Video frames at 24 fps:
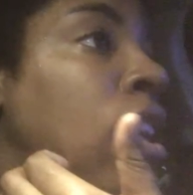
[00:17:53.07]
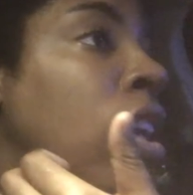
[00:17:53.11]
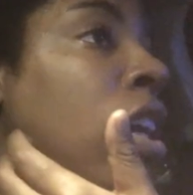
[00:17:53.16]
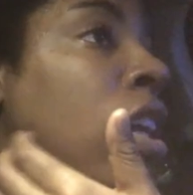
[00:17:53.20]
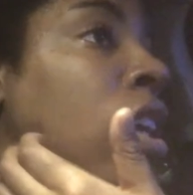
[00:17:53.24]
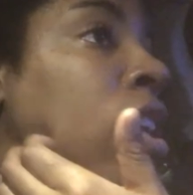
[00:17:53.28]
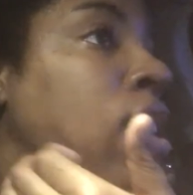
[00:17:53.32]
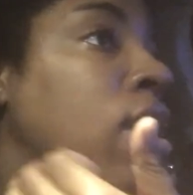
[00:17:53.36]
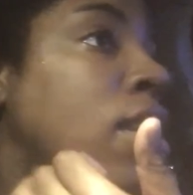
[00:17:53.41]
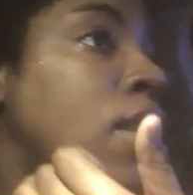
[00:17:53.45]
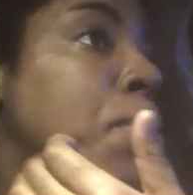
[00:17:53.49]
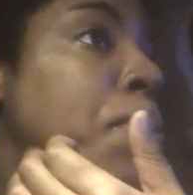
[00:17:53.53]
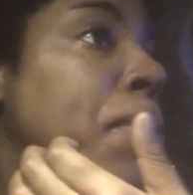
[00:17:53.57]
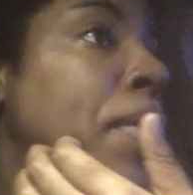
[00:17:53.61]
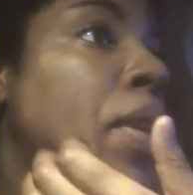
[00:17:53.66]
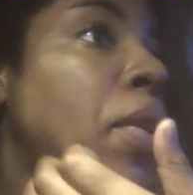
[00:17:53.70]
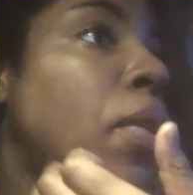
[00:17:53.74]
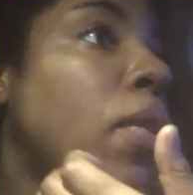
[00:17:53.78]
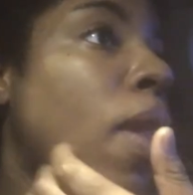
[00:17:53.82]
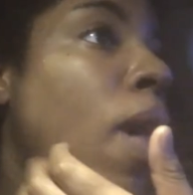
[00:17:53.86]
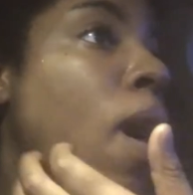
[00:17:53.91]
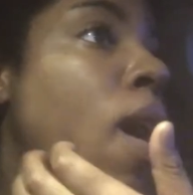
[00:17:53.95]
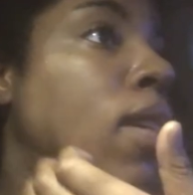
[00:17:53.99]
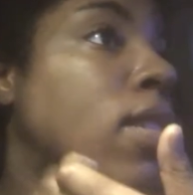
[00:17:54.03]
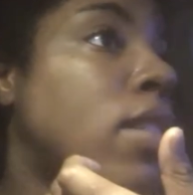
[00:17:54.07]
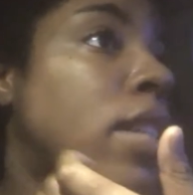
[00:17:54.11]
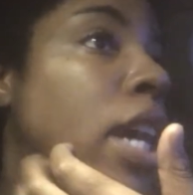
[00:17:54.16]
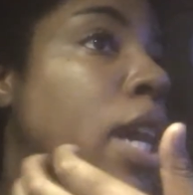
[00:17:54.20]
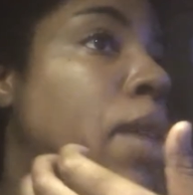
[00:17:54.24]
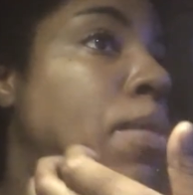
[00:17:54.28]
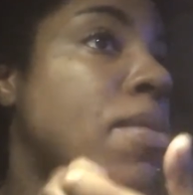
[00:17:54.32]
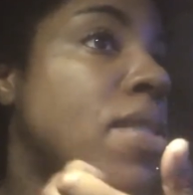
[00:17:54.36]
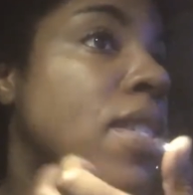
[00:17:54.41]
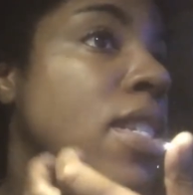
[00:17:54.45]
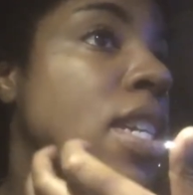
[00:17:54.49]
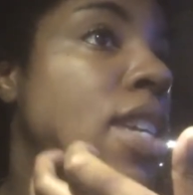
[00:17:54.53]
and it's been a long
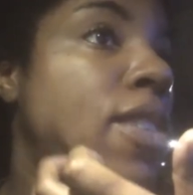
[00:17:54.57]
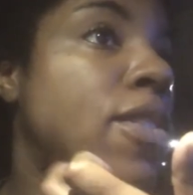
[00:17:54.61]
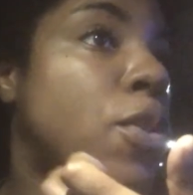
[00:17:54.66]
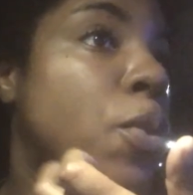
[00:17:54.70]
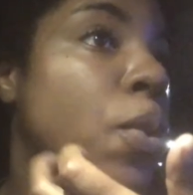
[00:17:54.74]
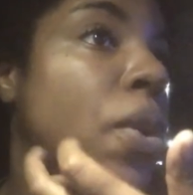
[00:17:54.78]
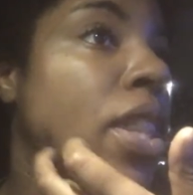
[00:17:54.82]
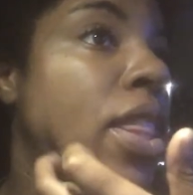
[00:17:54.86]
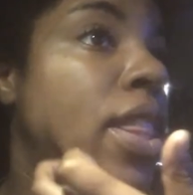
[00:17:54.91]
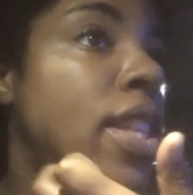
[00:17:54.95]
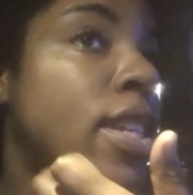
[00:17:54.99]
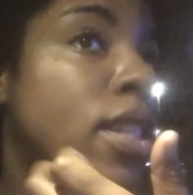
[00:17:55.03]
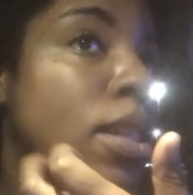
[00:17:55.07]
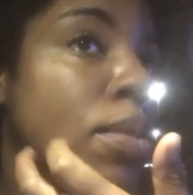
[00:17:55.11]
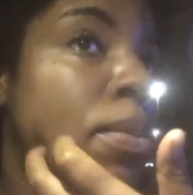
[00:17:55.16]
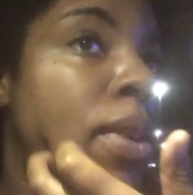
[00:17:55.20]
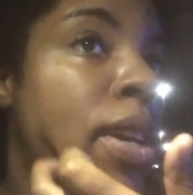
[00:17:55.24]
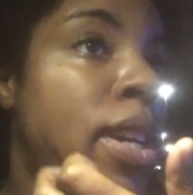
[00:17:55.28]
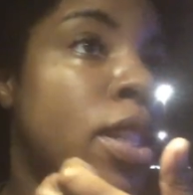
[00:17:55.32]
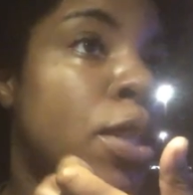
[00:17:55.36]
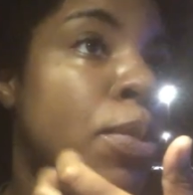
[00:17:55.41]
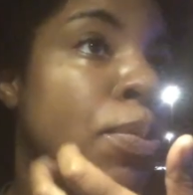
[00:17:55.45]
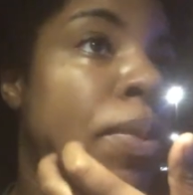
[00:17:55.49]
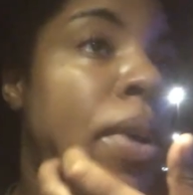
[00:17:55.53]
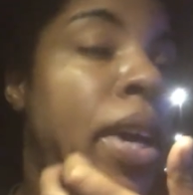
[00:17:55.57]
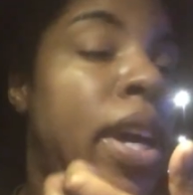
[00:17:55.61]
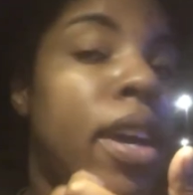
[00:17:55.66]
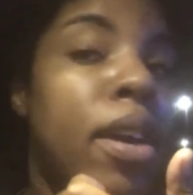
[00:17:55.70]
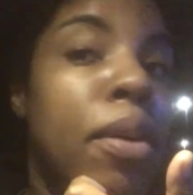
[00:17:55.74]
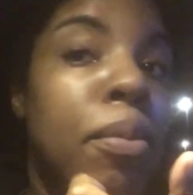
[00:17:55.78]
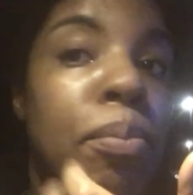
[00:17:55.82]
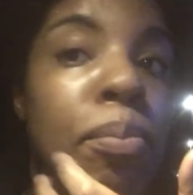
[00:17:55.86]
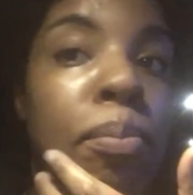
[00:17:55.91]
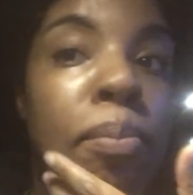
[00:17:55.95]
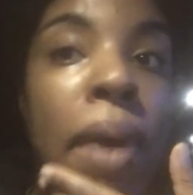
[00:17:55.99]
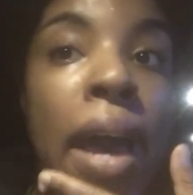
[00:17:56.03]
time since I've sweat this much, but
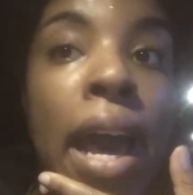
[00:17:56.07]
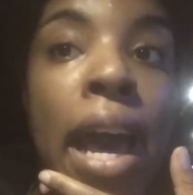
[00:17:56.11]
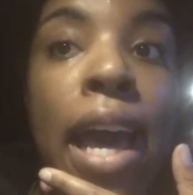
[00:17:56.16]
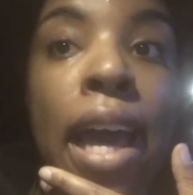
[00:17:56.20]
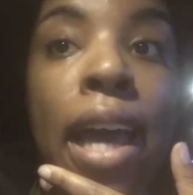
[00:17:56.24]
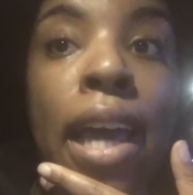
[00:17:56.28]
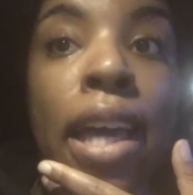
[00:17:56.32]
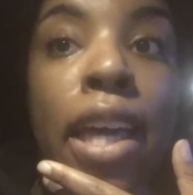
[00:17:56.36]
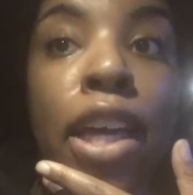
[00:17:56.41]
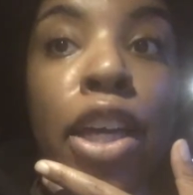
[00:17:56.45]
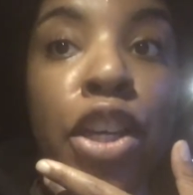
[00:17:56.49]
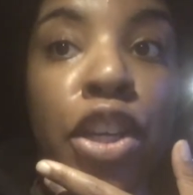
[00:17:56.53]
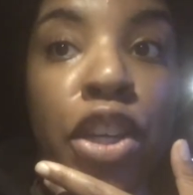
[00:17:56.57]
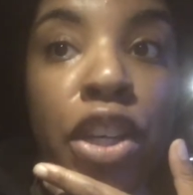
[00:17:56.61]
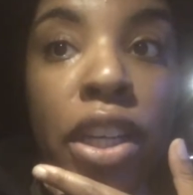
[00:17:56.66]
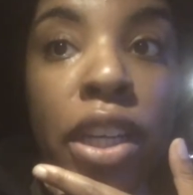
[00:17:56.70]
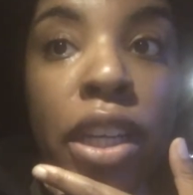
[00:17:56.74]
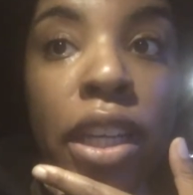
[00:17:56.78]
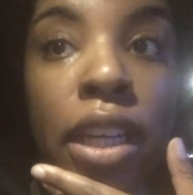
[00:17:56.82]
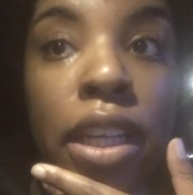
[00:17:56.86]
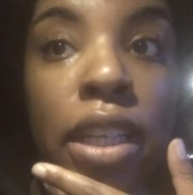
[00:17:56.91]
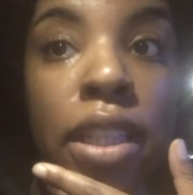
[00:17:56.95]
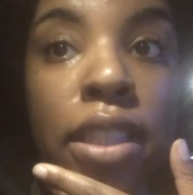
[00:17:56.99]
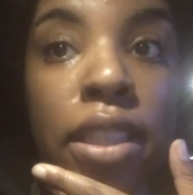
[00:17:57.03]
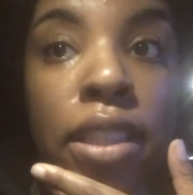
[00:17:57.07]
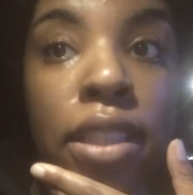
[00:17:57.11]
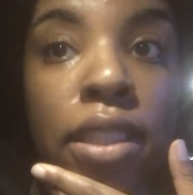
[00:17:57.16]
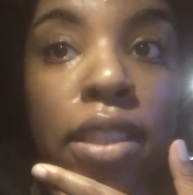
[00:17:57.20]
my goodness.